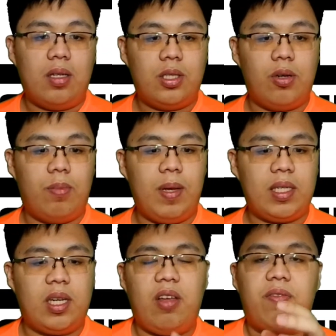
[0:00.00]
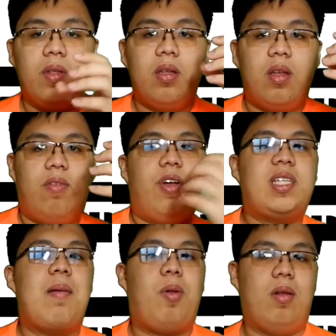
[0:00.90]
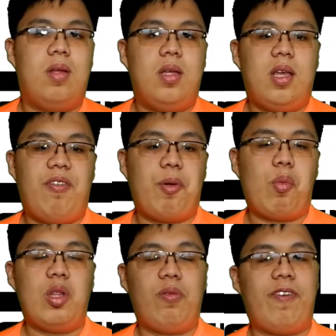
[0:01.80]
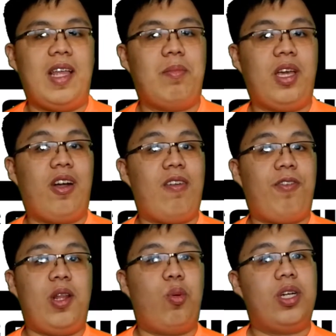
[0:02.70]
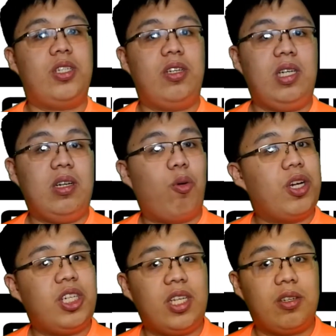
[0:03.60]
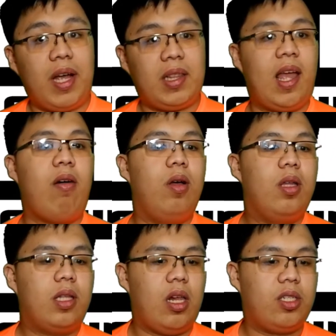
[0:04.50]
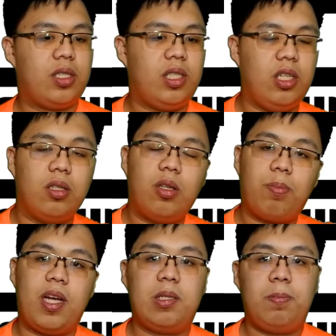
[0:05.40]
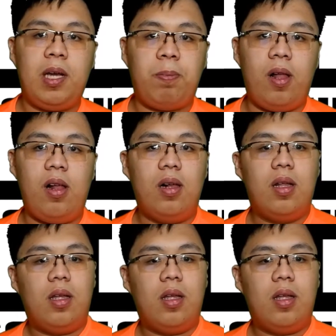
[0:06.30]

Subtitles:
So basically, for example, if I want to find my girlfriend where she is right now, I'll just need to press people,